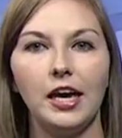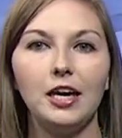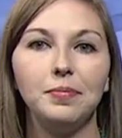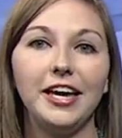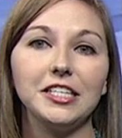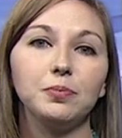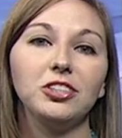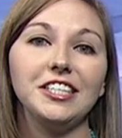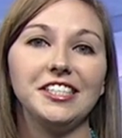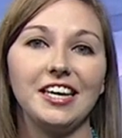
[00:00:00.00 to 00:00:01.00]
APS
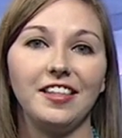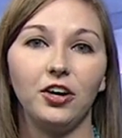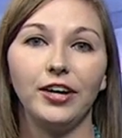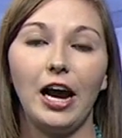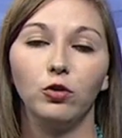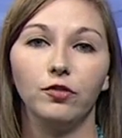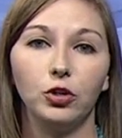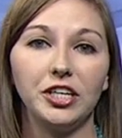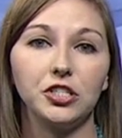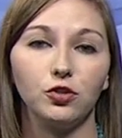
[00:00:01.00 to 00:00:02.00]
police say they are now
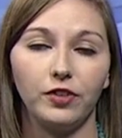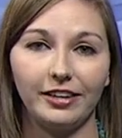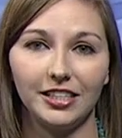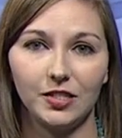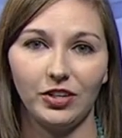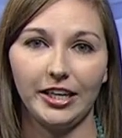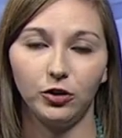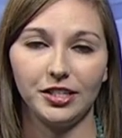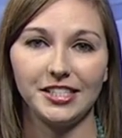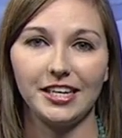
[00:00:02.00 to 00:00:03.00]
reviewing surveillance video to
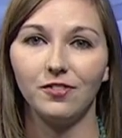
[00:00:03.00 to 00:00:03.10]
see if